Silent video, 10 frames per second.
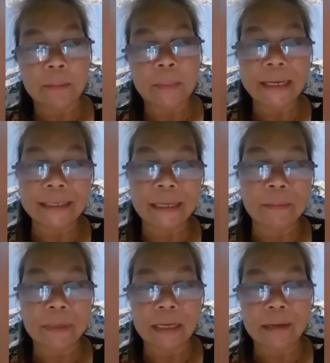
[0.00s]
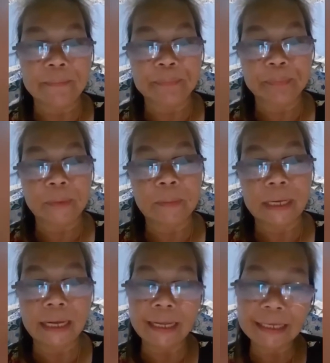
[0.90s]
bag na mga
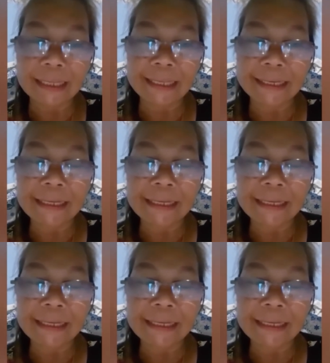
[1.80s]
mamahalin,